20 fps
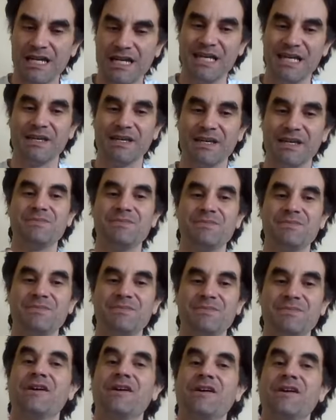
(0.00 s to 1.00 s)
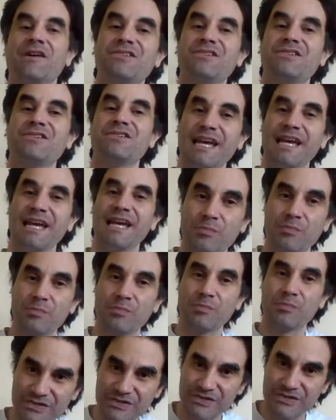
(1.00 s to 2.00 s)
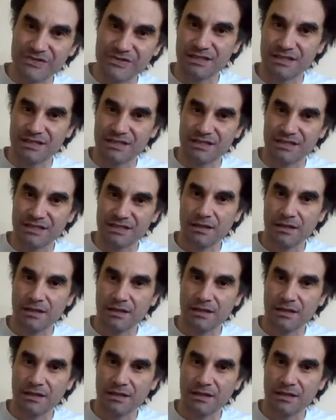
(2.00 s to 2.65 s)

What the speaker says: He becomes a better educated person.